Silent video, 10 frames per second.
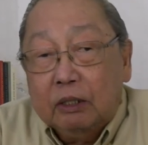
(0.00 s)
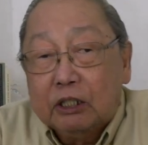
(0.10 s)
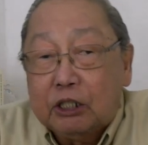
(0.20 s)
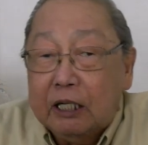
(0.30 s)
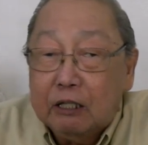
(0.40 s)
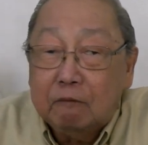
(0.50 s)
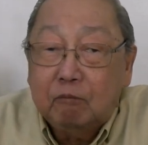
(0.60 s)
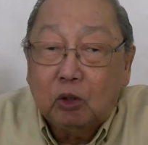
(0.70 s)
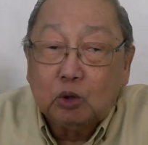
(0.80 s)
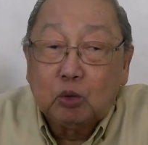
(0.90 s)
The share of
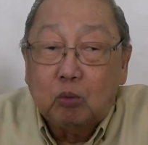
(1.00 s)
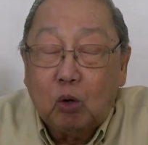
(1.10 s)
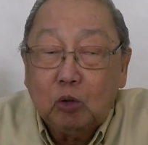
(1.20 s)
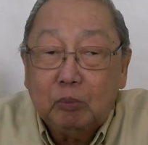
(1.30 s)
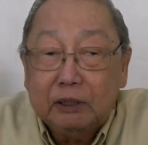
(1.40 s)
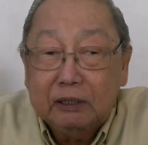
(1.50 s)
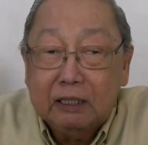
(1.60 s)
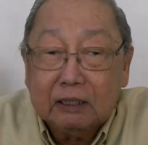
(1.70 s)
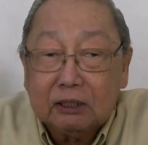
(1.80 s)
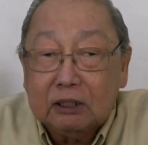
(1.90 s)
votes won by the
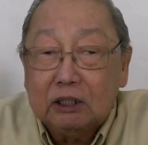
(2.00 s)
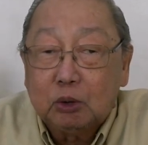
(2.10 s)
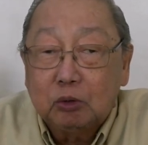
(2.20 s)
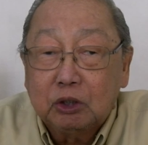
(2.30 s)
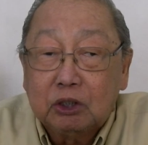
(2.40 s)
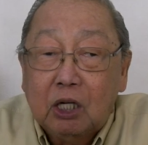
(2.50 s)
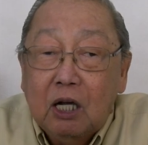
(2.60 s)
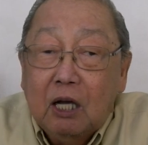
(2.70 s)
Nazis was